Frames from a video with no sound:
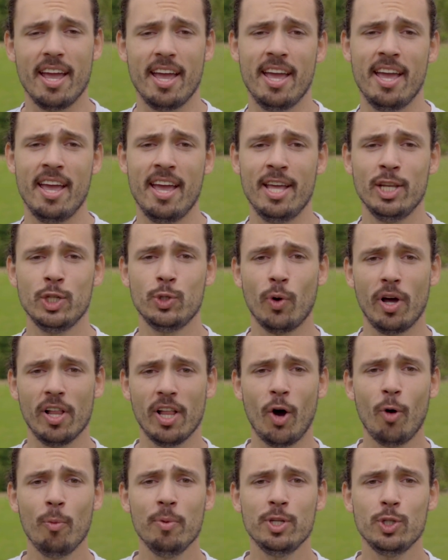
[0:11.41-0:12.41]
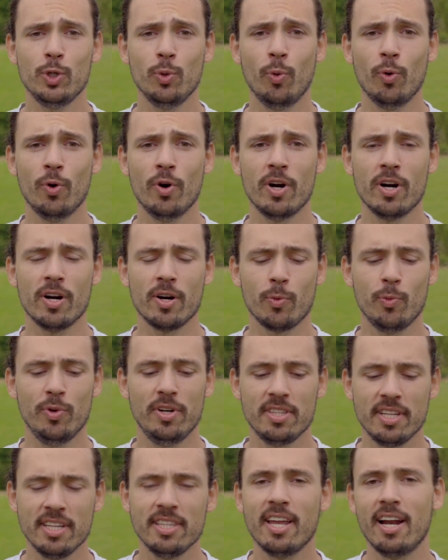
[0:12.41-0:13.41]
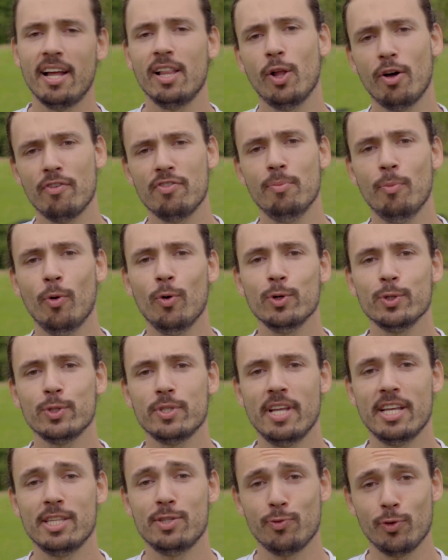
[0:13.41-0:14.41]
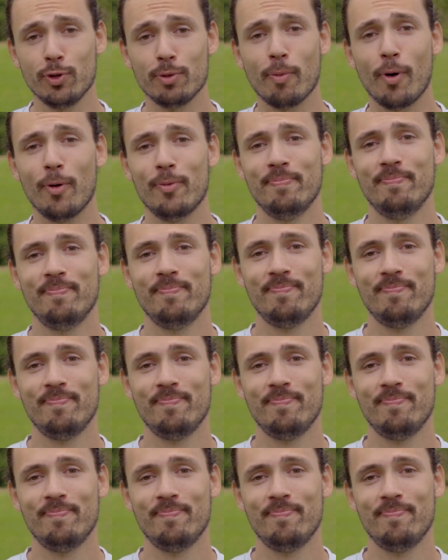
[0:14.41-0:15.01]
and to allow me to work with the thing that I love the most, that's football.